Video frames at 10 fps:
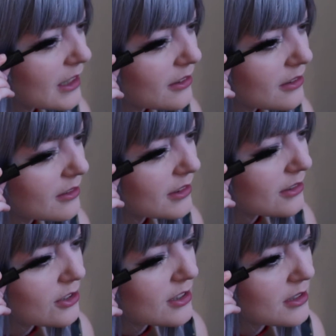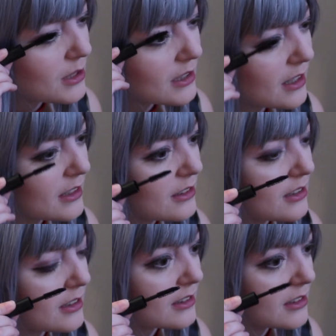outer corner just to make it like
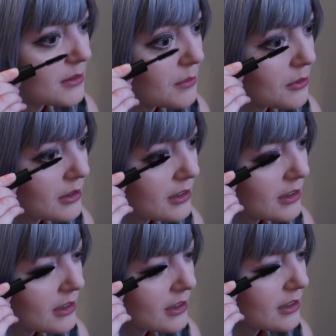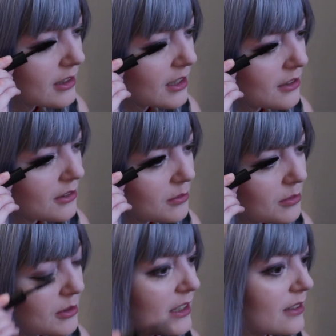look a little bit more, I don't know,
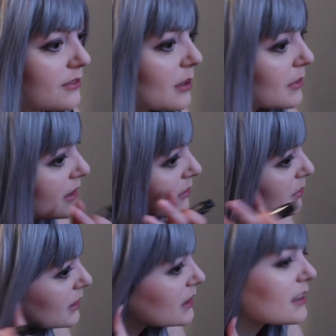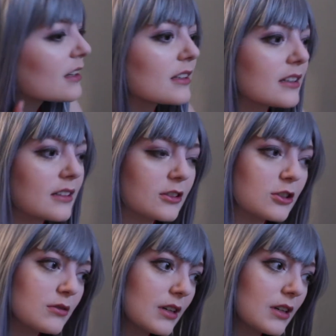pretty and feminine, but nothing like too